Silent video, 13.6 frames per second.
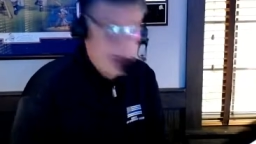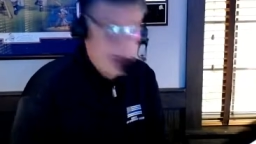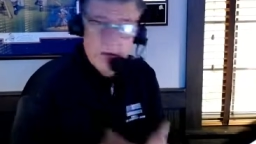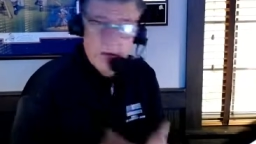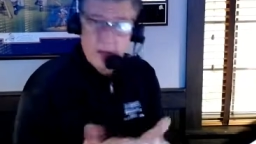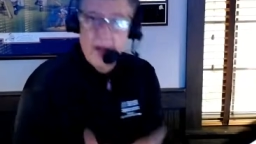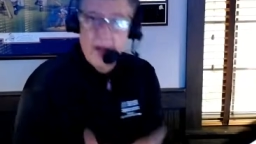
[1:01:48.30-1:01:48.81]
here
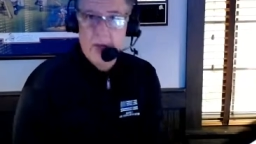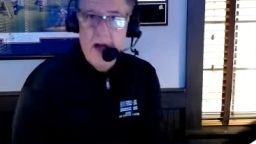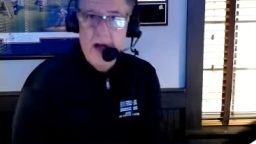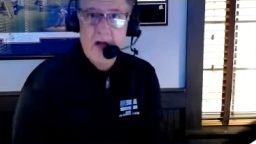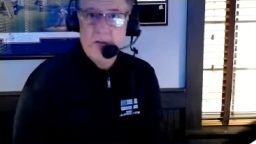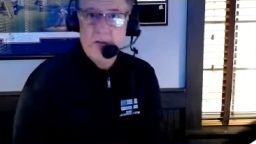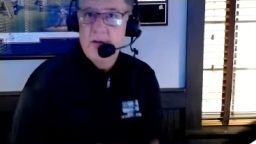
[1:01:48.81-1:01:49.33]
at the Ground
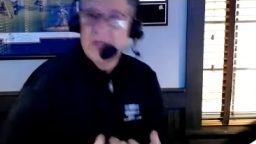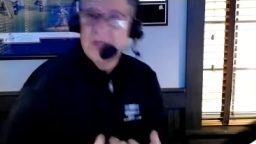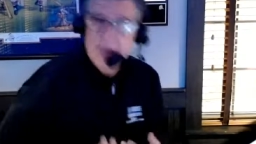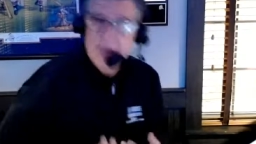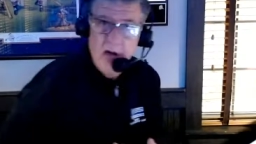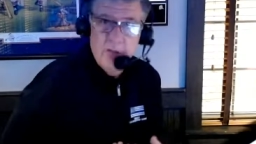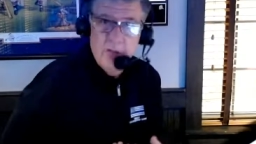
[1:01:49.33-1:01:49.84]
Round, for
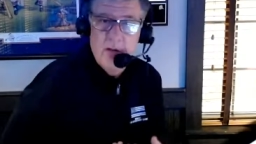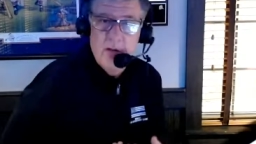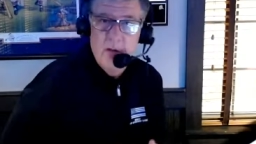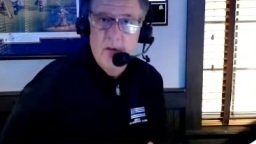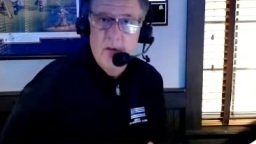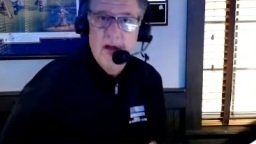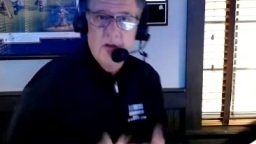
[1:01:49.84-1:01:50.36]
myself, I'm
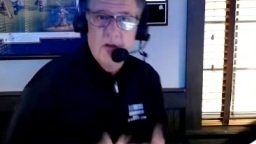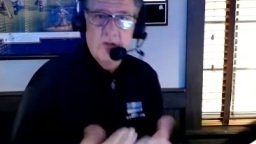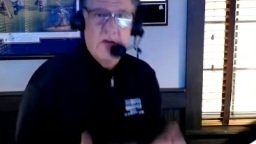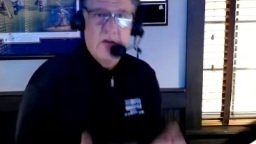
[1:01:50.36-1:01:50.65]
Bill Michaels.